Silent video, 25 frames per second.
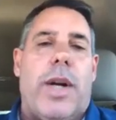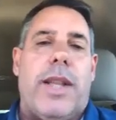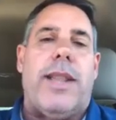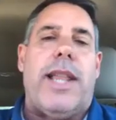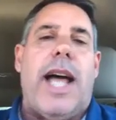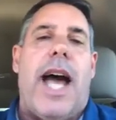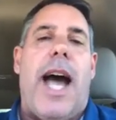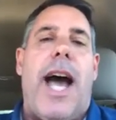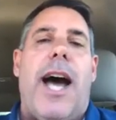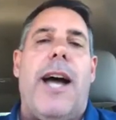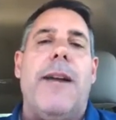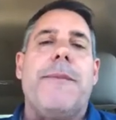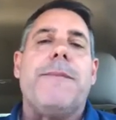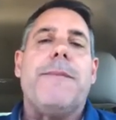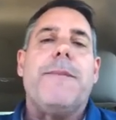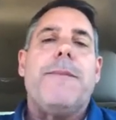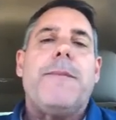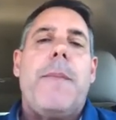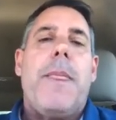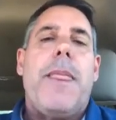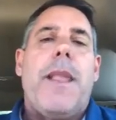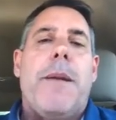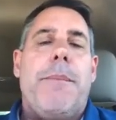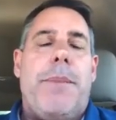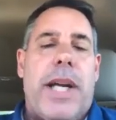with that
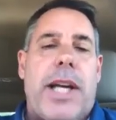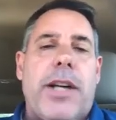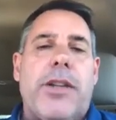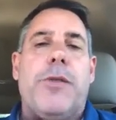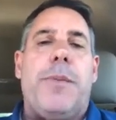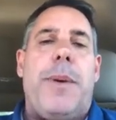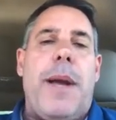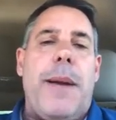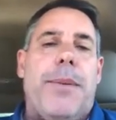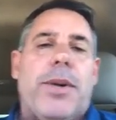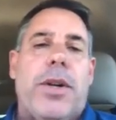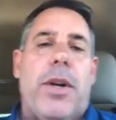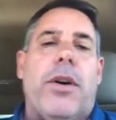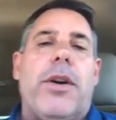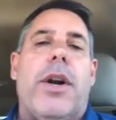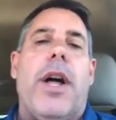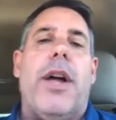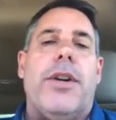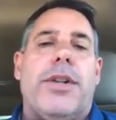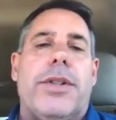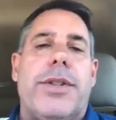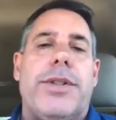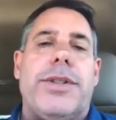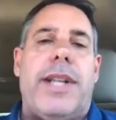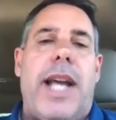because people don't
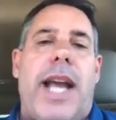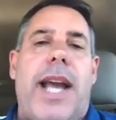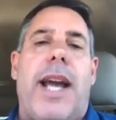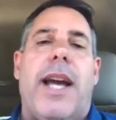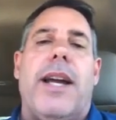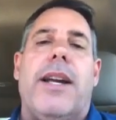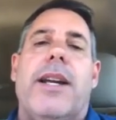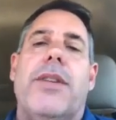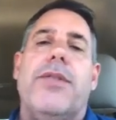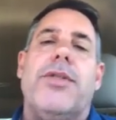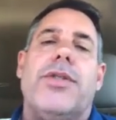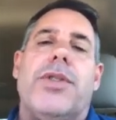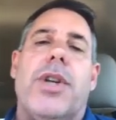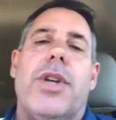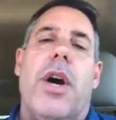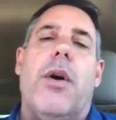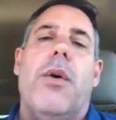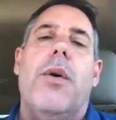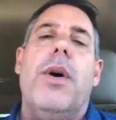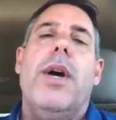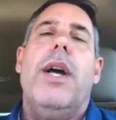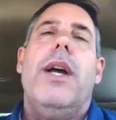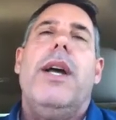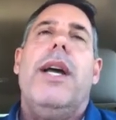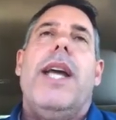understand. And
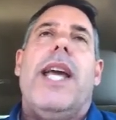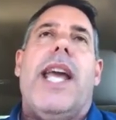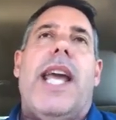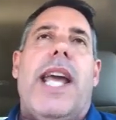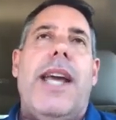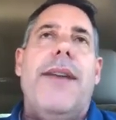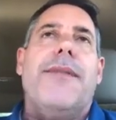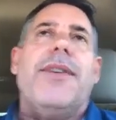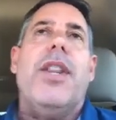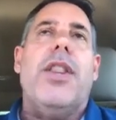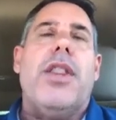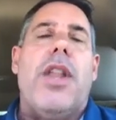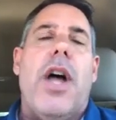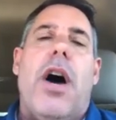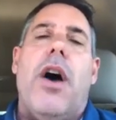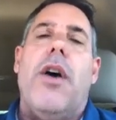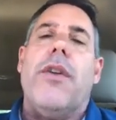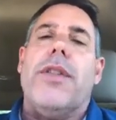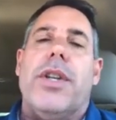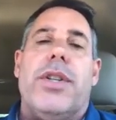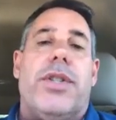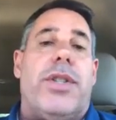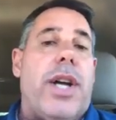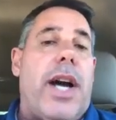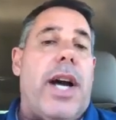so even though
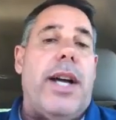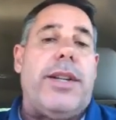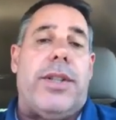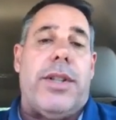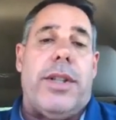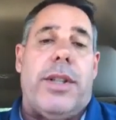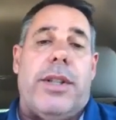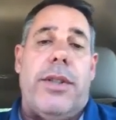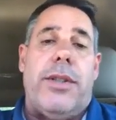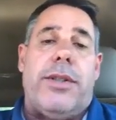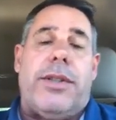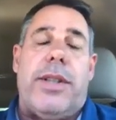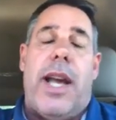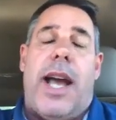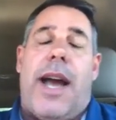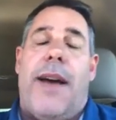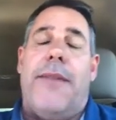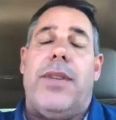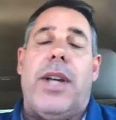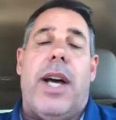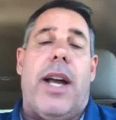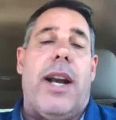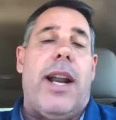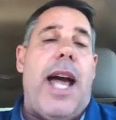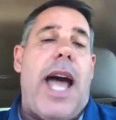the judges
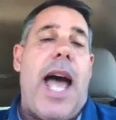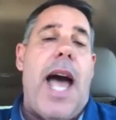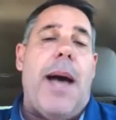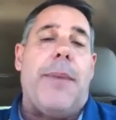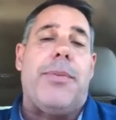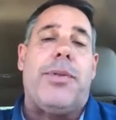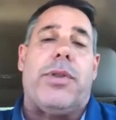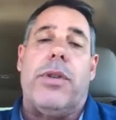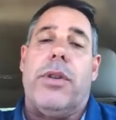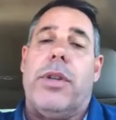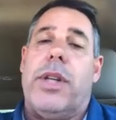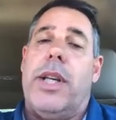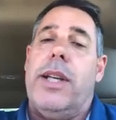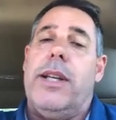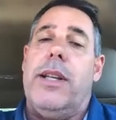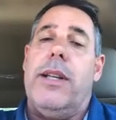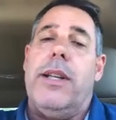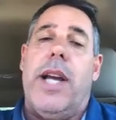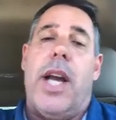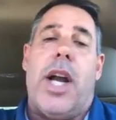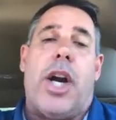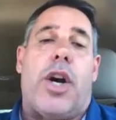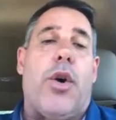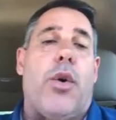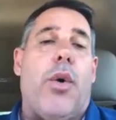have done an absolutely
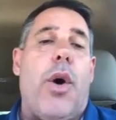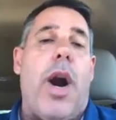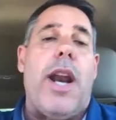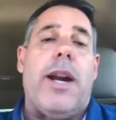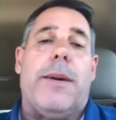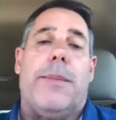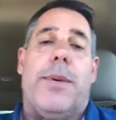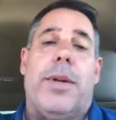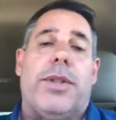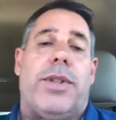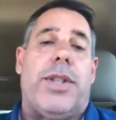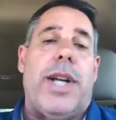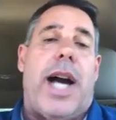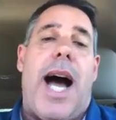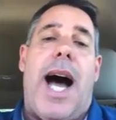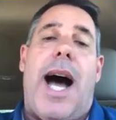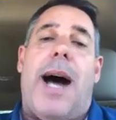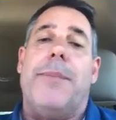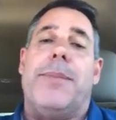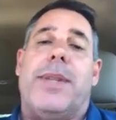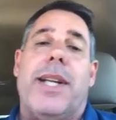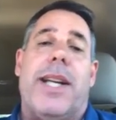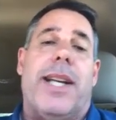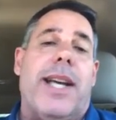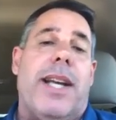incredible
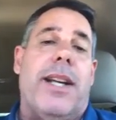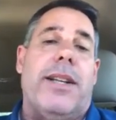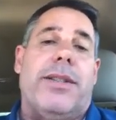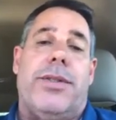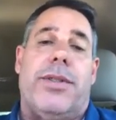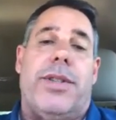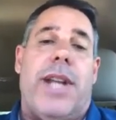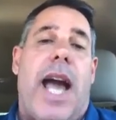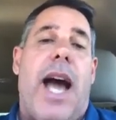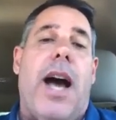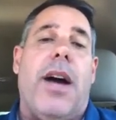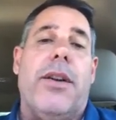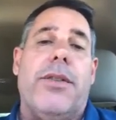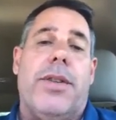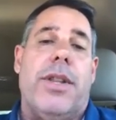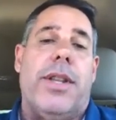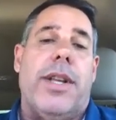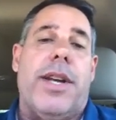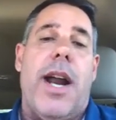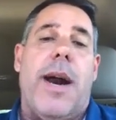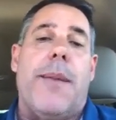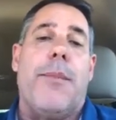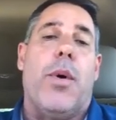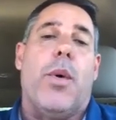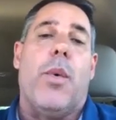job to get us down to the
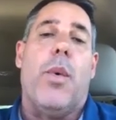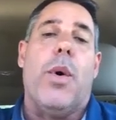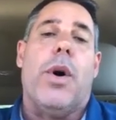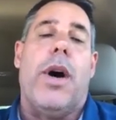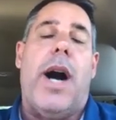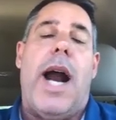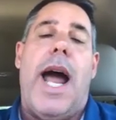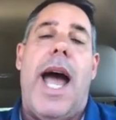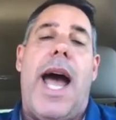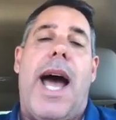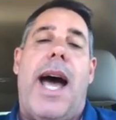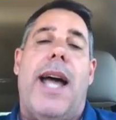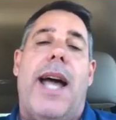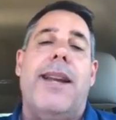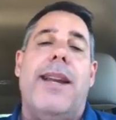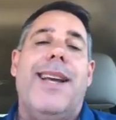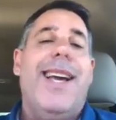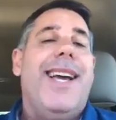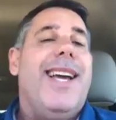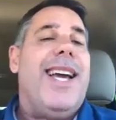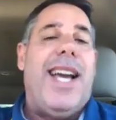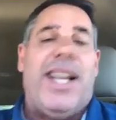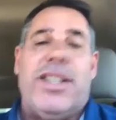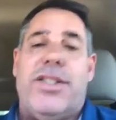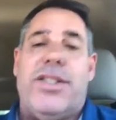number we're at,
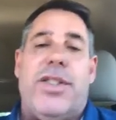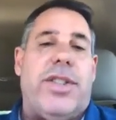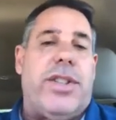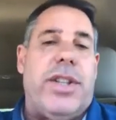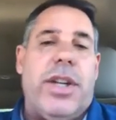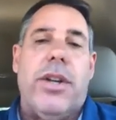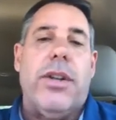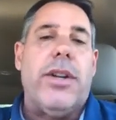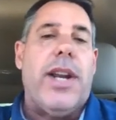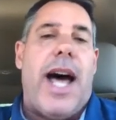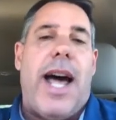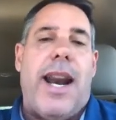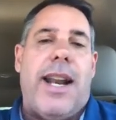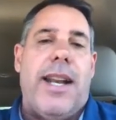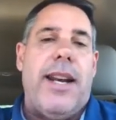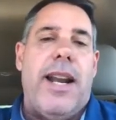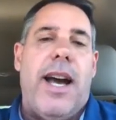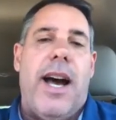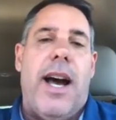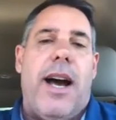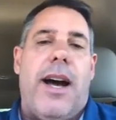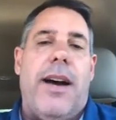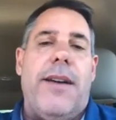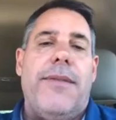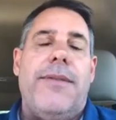it's still not
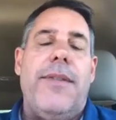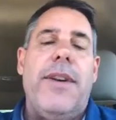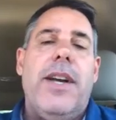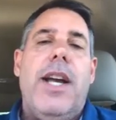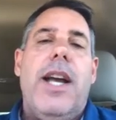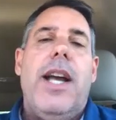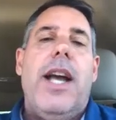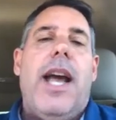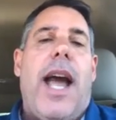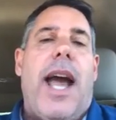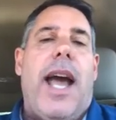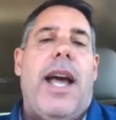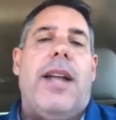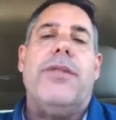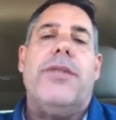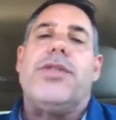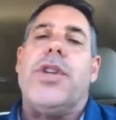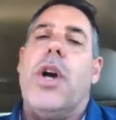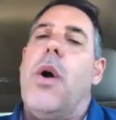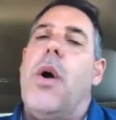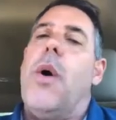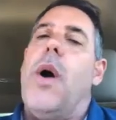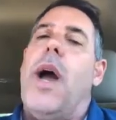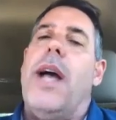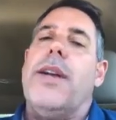enough. And
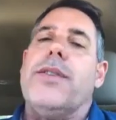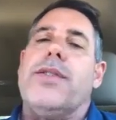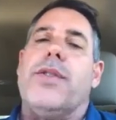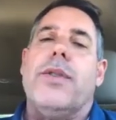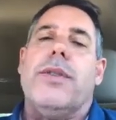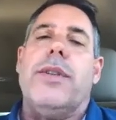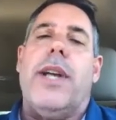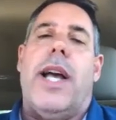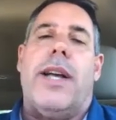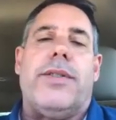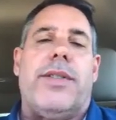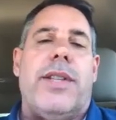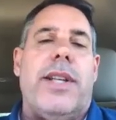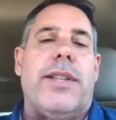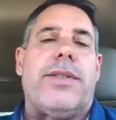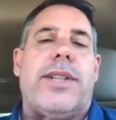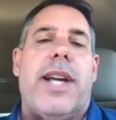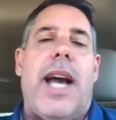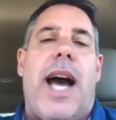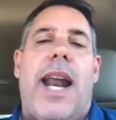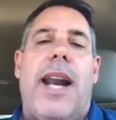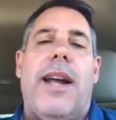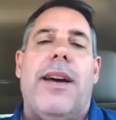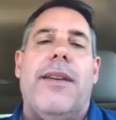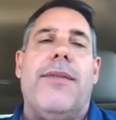so as this
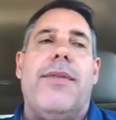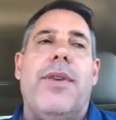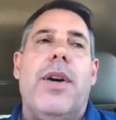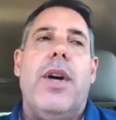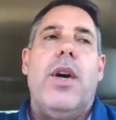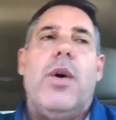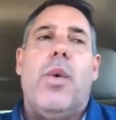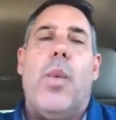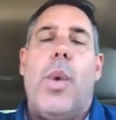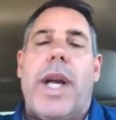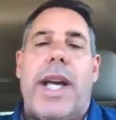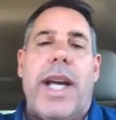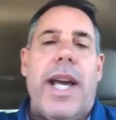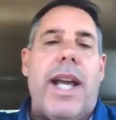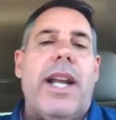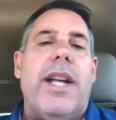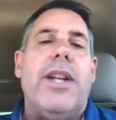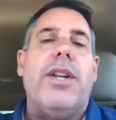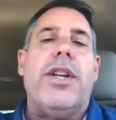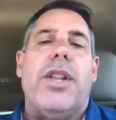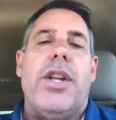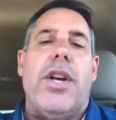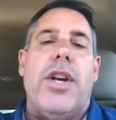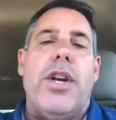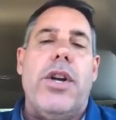kind of, we get
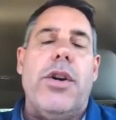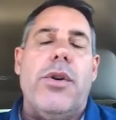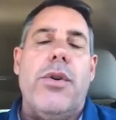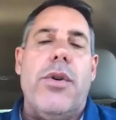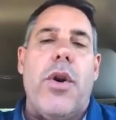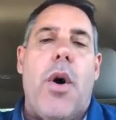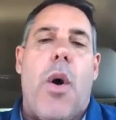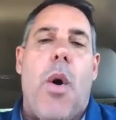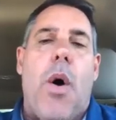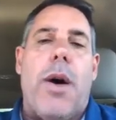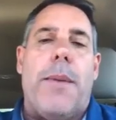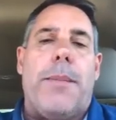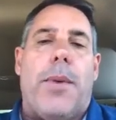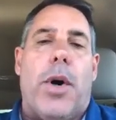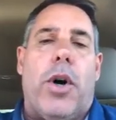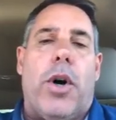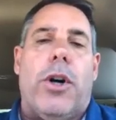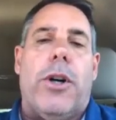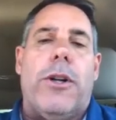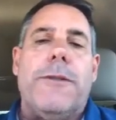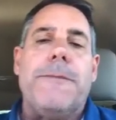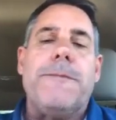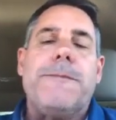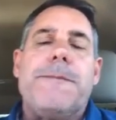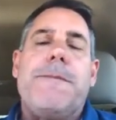into the new
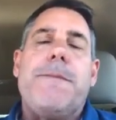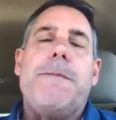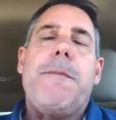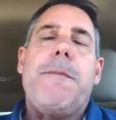normal